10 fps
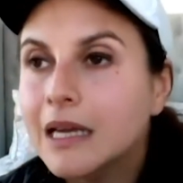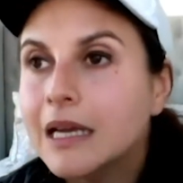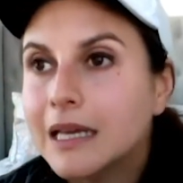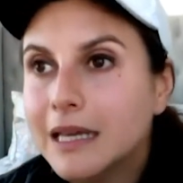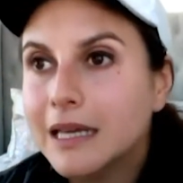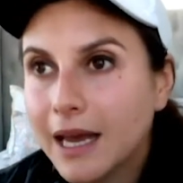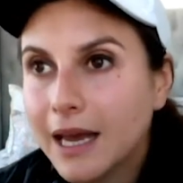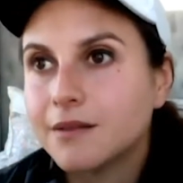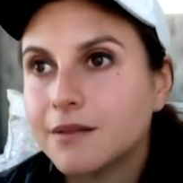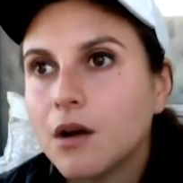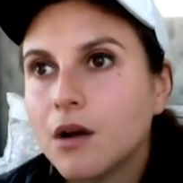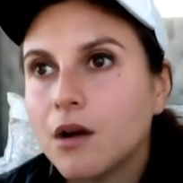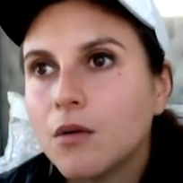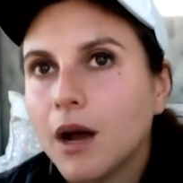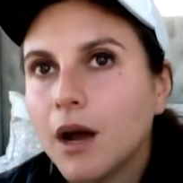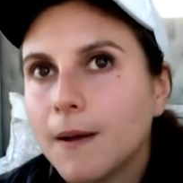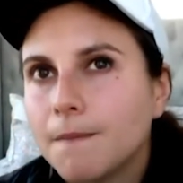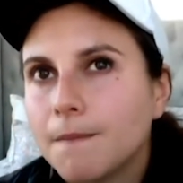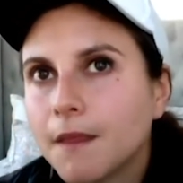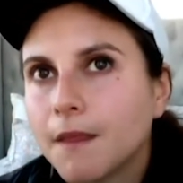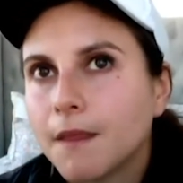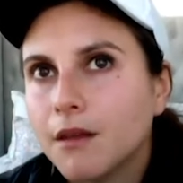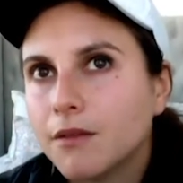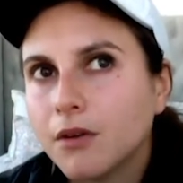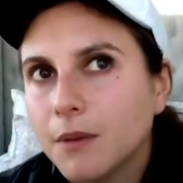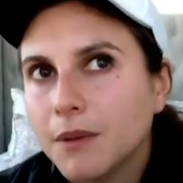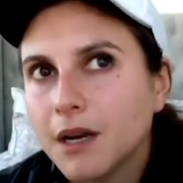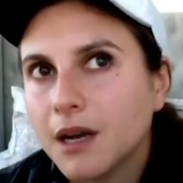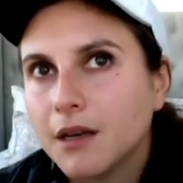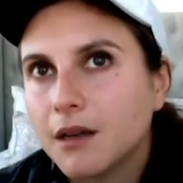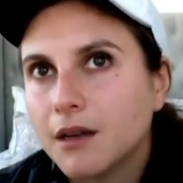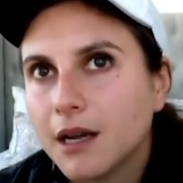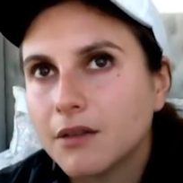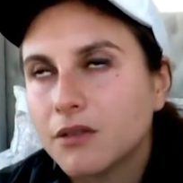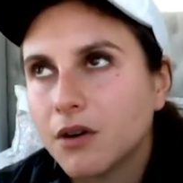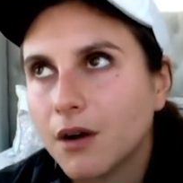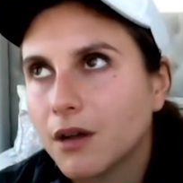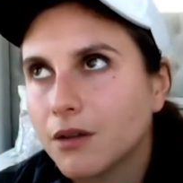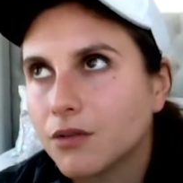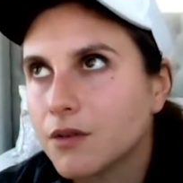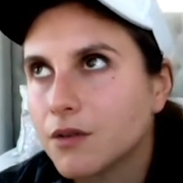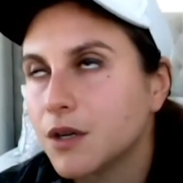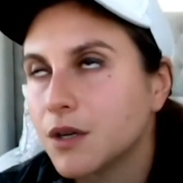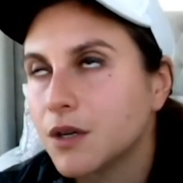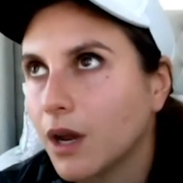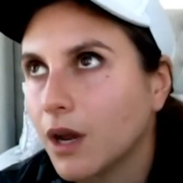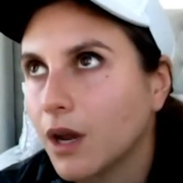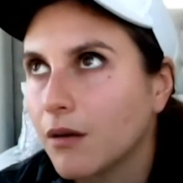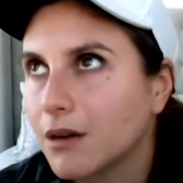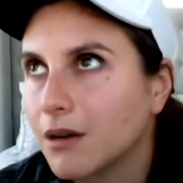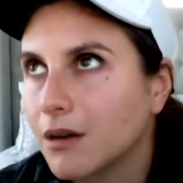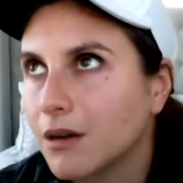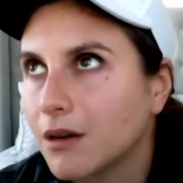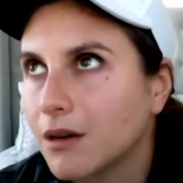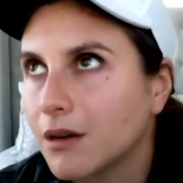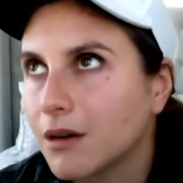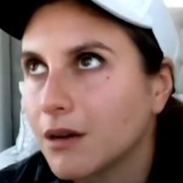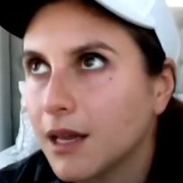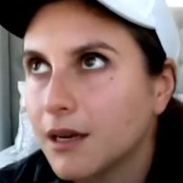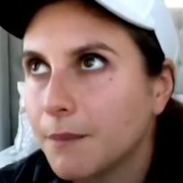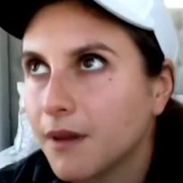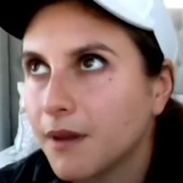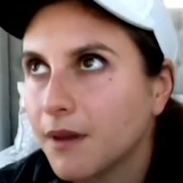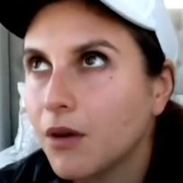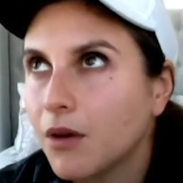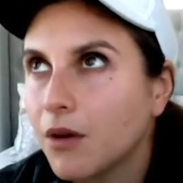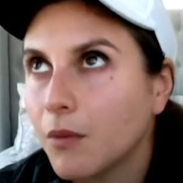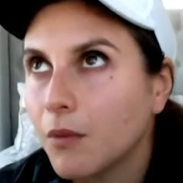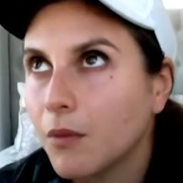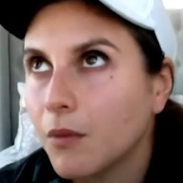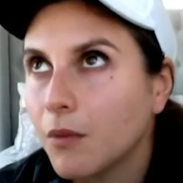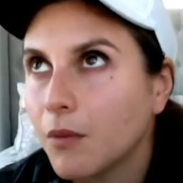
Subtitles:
Yes. So the startup that I'd started sort of didn't work out, and I ended up saying, okay, I want to get some